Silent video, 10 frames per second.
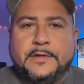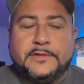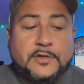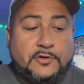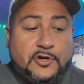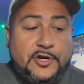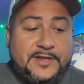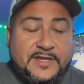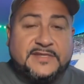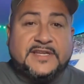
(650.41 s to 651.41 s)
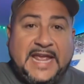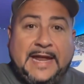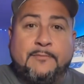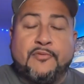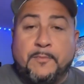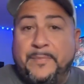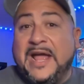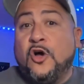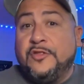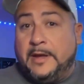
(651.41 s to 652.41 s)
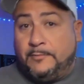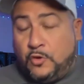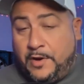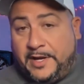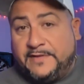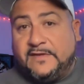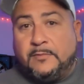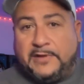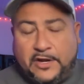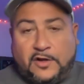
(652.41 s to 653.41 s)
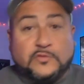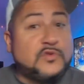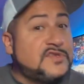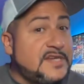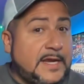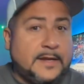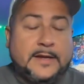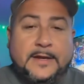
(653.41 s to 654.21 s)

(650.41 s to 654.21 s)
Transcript: So could this game propel them going into the playoffs? We'll see.